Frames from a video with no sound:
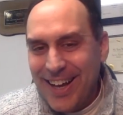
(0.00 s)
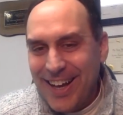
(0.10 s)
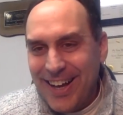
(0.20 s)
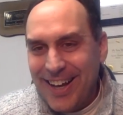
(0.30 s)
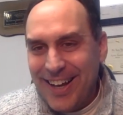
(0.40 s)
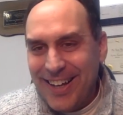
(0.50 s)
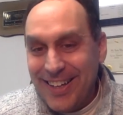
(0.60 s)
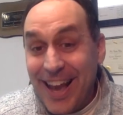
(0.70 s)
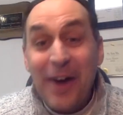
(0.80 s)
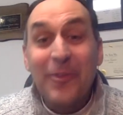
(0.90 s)
Uh,
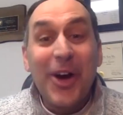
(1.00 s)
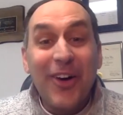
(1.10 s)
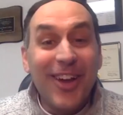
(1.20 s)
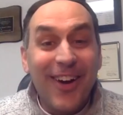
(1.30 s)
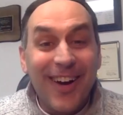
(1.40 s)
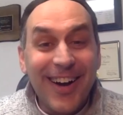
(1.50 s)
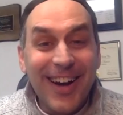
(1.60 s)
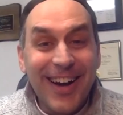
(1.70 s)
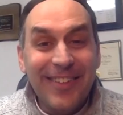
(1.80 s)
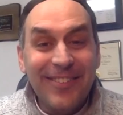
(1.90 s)
yeah, we all are.
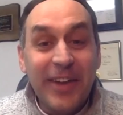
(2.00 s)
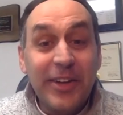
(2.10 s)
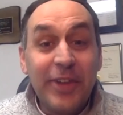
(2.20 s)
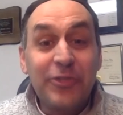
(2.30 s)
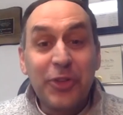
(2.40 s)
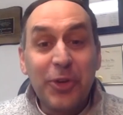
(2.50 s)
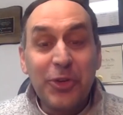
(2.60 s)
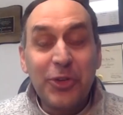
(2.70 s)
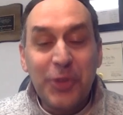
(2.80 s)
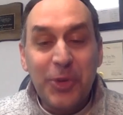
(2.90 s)
Uh, yeah. and, and, for
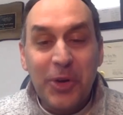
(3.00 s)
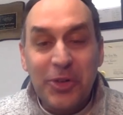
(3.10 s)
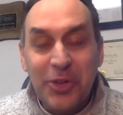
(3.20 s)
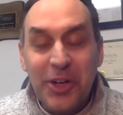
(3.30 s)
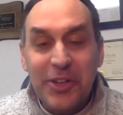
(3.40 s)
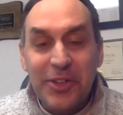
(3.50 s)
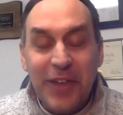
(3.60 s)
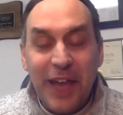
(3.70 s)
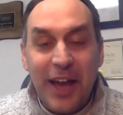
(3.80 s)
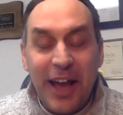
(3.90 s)
those of you who are joining us,
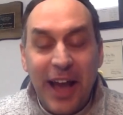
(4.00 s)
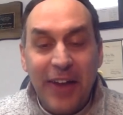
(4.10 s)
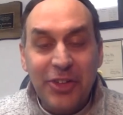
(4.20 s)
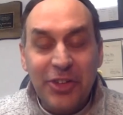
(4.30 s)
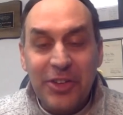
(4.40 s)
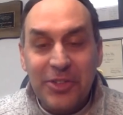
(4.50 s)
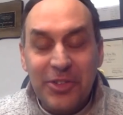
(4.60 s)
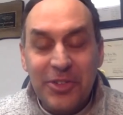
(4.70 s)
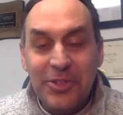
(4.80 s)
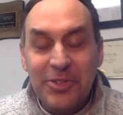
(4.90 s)
a- Ashley
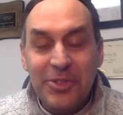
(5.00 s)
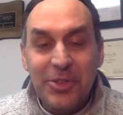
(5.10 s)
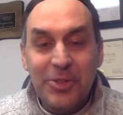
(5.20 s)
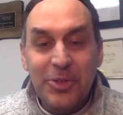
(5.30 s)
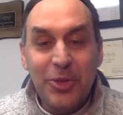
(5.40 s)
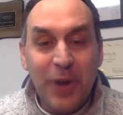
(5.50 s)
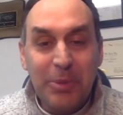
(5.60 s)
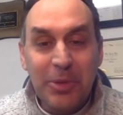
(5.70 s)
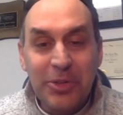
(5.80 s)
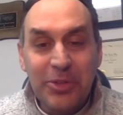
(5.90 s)
is is too
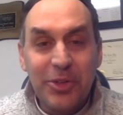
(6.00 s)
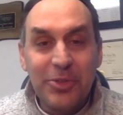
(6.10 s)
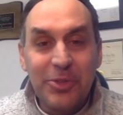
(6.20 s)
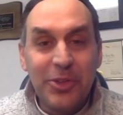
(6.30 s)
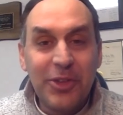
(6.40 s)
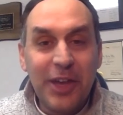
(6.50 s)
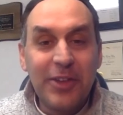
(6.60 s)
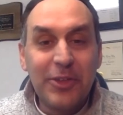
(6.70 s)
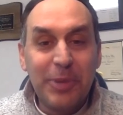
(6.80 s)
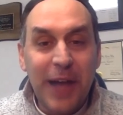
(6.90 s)
humbled to, to say
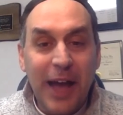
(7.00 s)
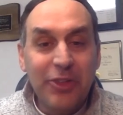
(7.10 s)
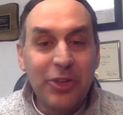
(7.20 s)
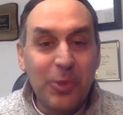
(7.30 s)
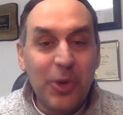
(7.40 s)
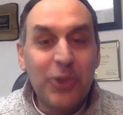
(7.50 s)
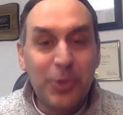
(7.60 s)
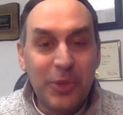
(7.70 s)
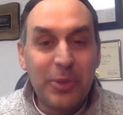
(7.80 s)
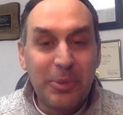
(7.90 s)
this, but Ashley works
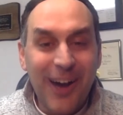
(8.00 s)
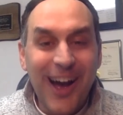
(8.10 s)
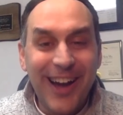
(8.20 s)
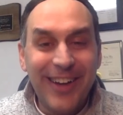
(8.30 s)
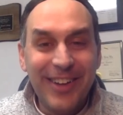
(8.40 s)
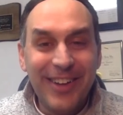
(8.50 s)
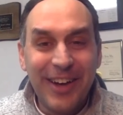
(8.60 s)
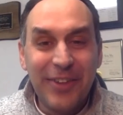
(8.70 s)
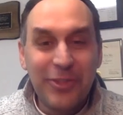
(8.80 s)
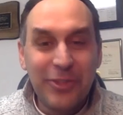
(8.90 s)
with the Pride
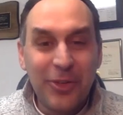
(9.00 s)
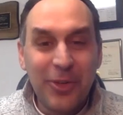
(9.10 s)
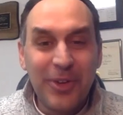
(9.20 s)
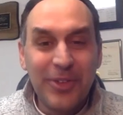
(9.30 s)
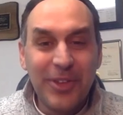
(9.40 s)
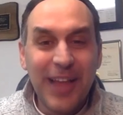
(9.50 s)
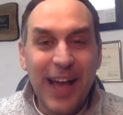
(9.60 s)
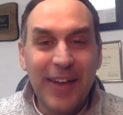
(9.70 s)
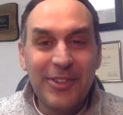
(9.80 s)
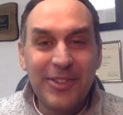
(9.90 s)
uh, for the
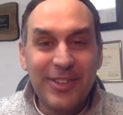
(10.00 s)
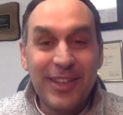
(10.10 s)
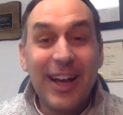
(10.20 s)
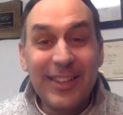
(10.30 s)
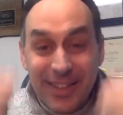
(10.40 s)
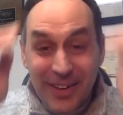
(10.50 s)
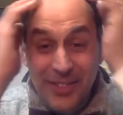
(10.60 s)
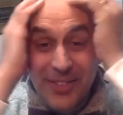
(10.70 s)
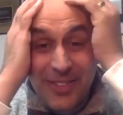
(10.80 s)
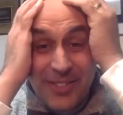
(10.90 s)
last,
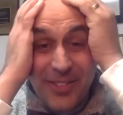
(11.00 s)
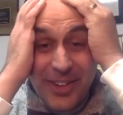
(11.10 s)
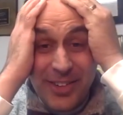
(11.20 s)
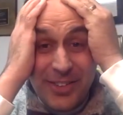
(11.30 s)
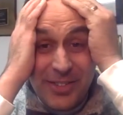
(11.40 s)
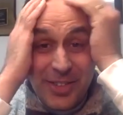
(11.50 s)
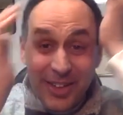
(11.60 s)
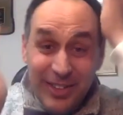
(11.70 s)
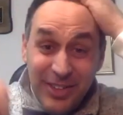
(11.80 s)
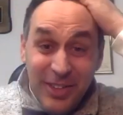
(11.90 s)
what is it,
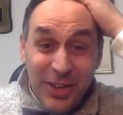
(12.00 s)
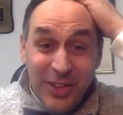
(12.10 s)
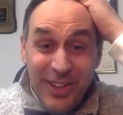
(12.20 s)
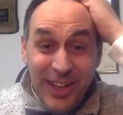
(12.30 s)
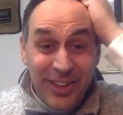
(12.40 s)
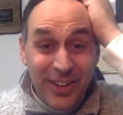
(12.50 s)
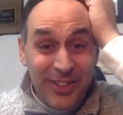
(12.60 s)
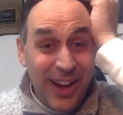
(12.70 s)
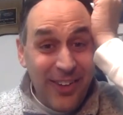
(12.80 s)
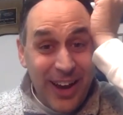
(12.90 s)
13
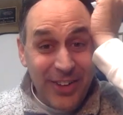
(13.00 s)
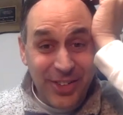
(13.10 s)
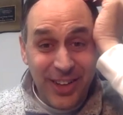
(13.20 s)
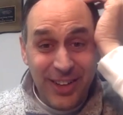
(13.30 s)
years now, Ashley?